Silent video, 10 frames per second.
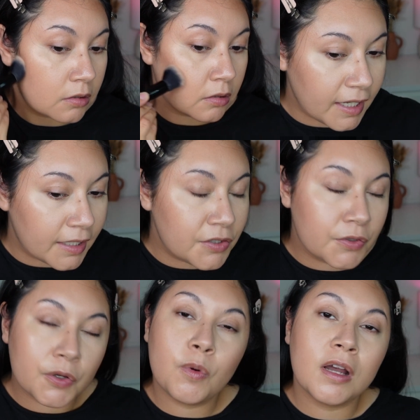And you
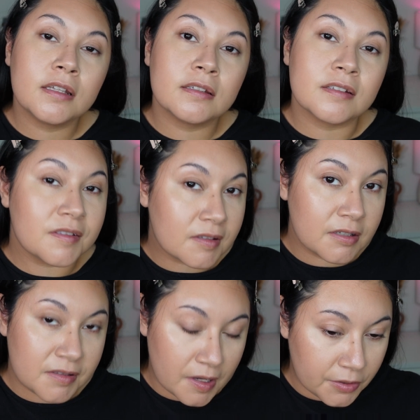know what? This is
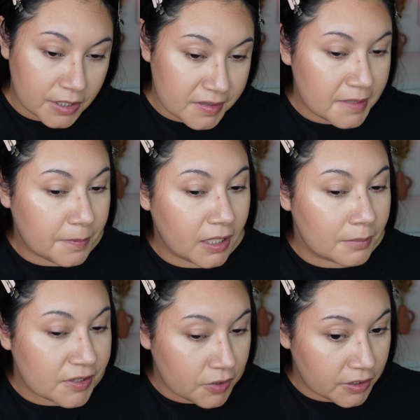gonna sound crazy, but
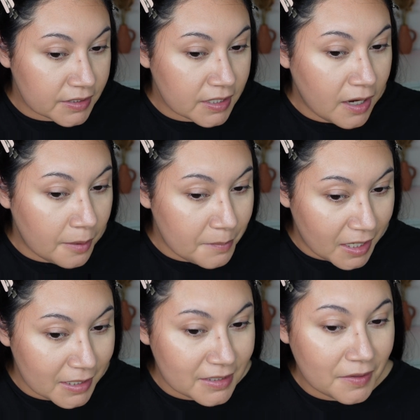I'm starting to not
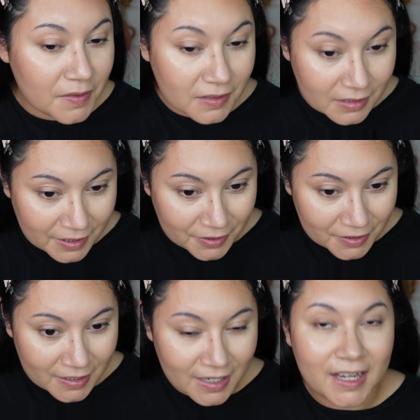mind the
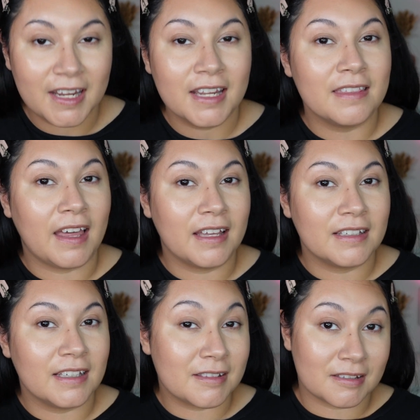glitter
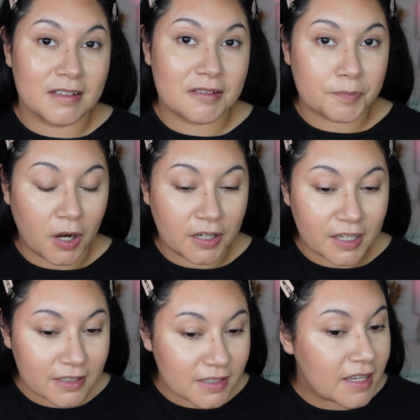that is in this
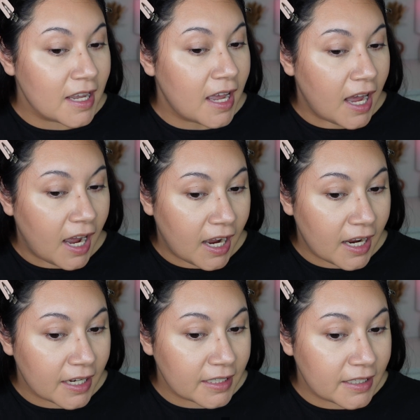product.
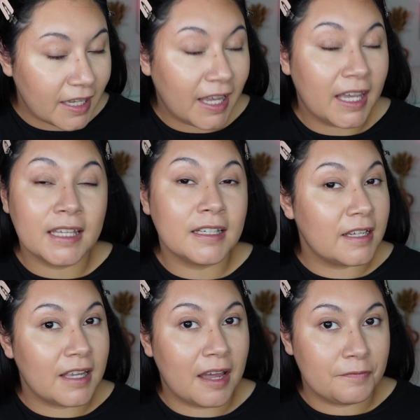I hated
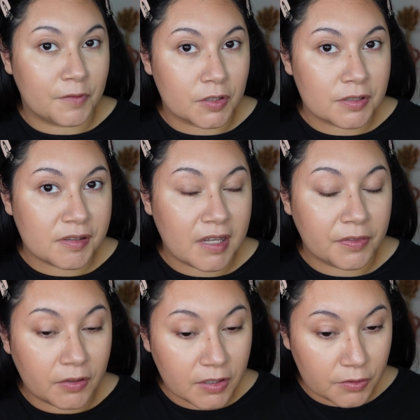it at first. I
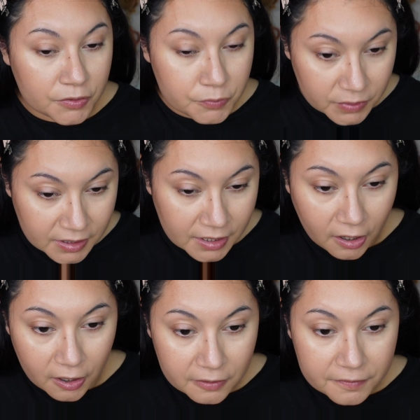thought it looked really
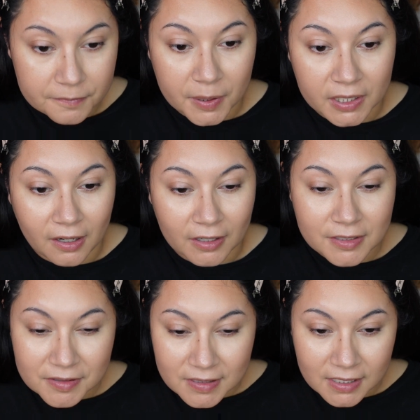off, but
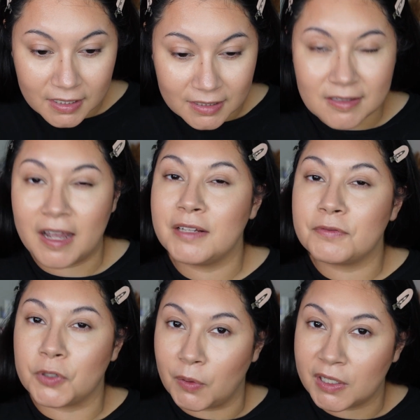honestly, it's kind of
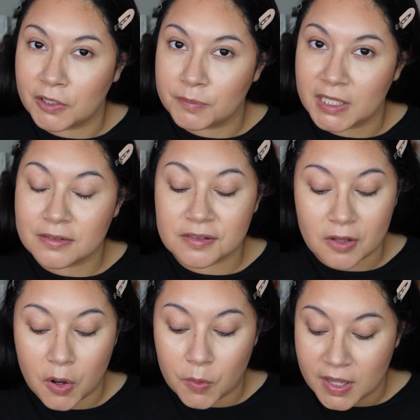growing on me.
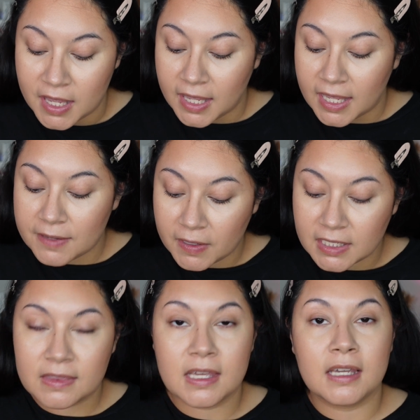So if
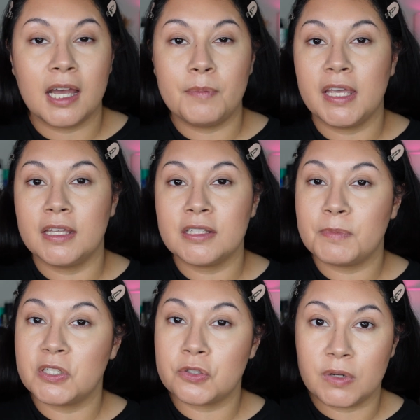anything, I might end up
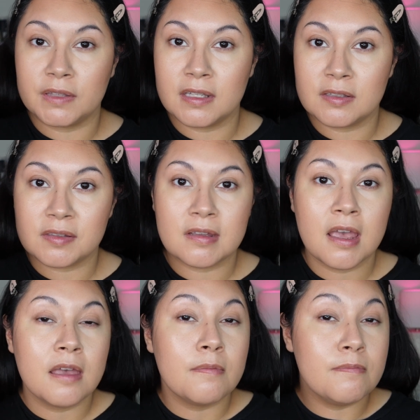enjoying this
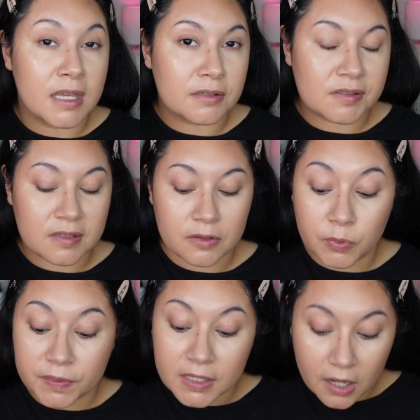mixed
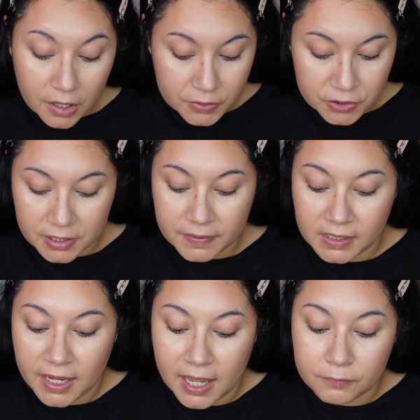with the other shade that
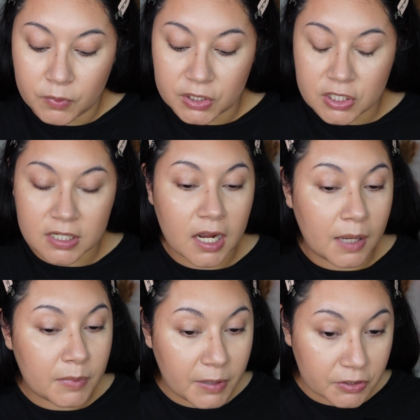I have, which
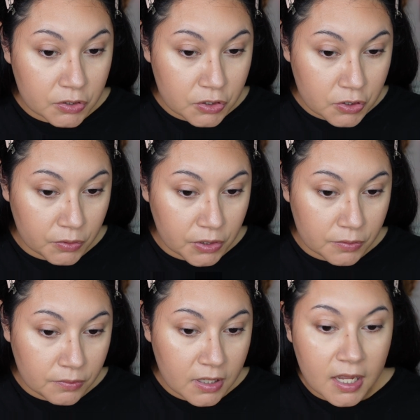I'm about to show
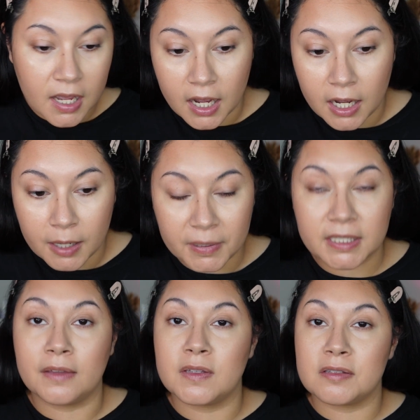you. But
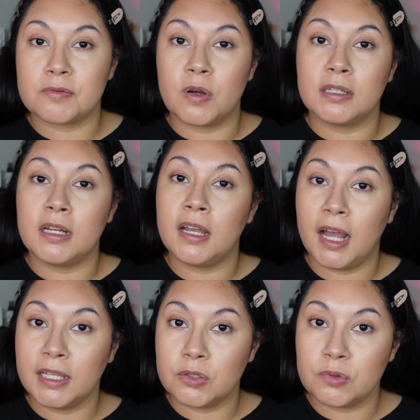yeah, this one
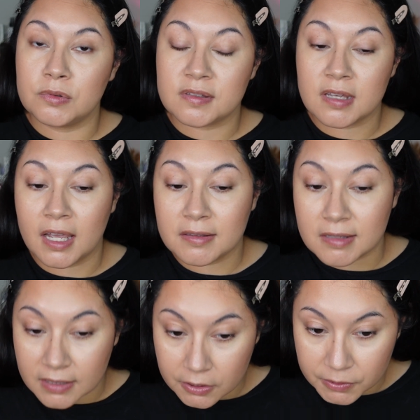I used as a
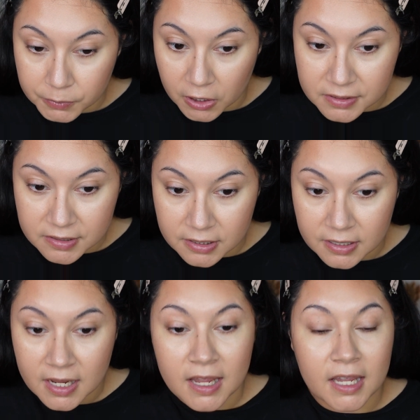liquid bronzer.
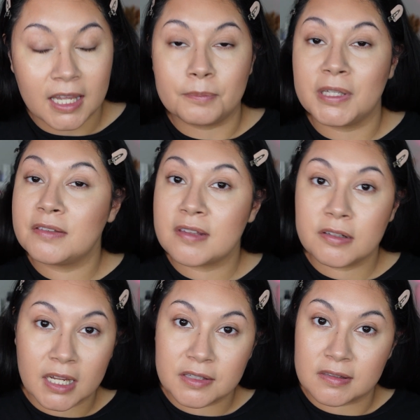It blends out
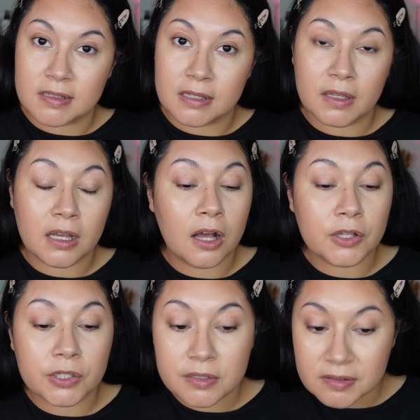nicely. The
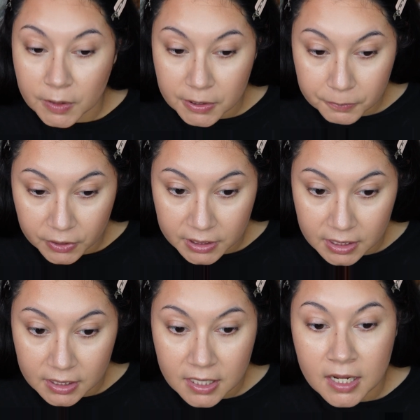color is very
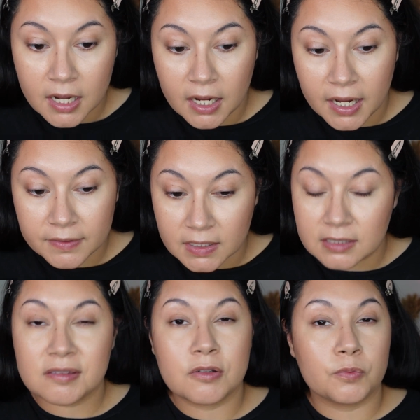pretty. I think
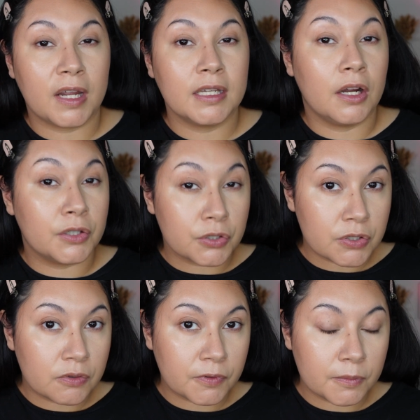it's the right
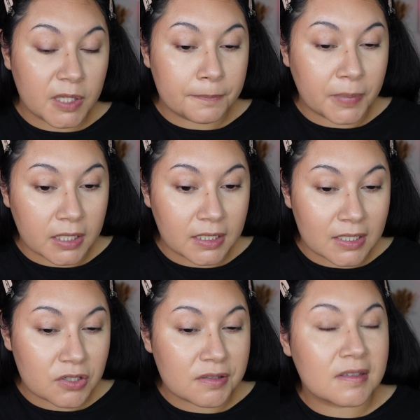undertone for me, but
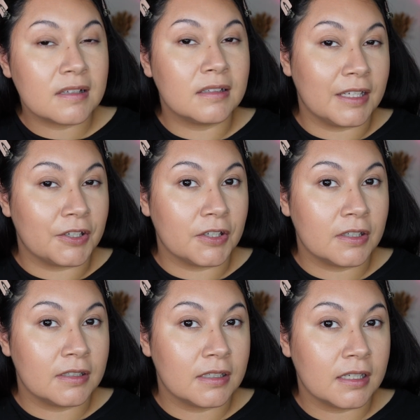it's just the glitter
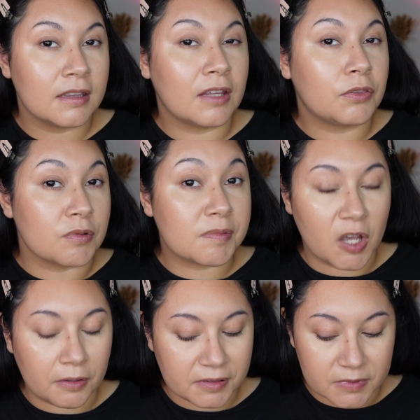that throws me
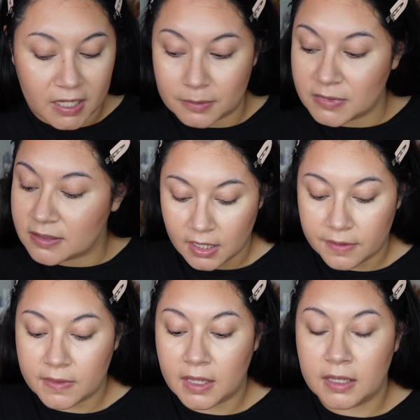off sometimes.
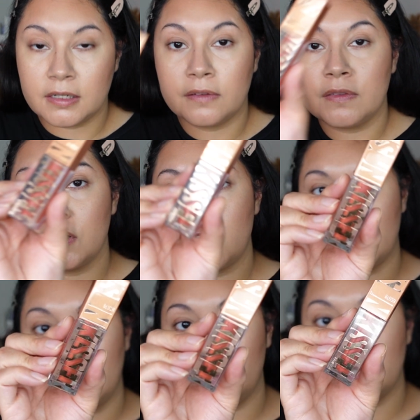And then this
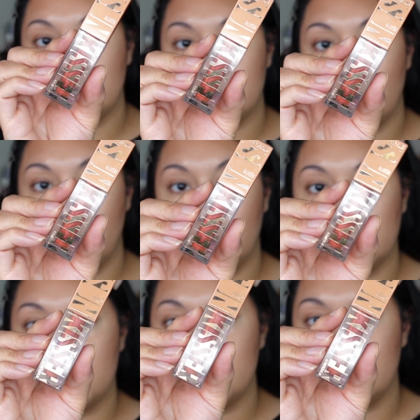shade, which is called
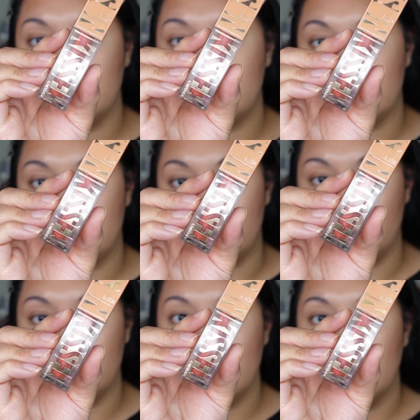City
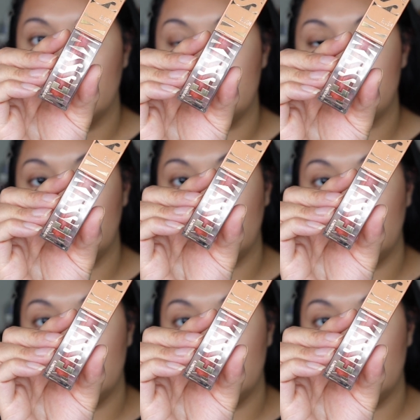Sizzle, this one I'm going to